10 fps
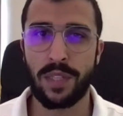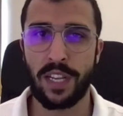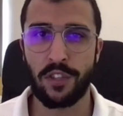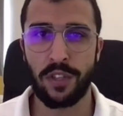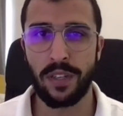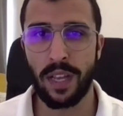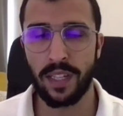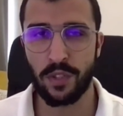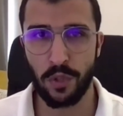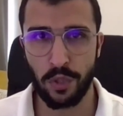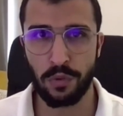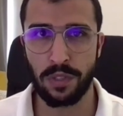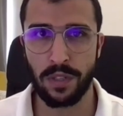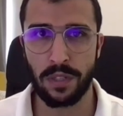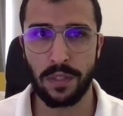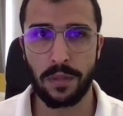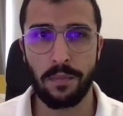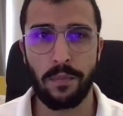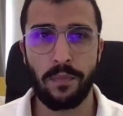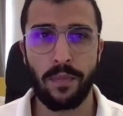section, and search results.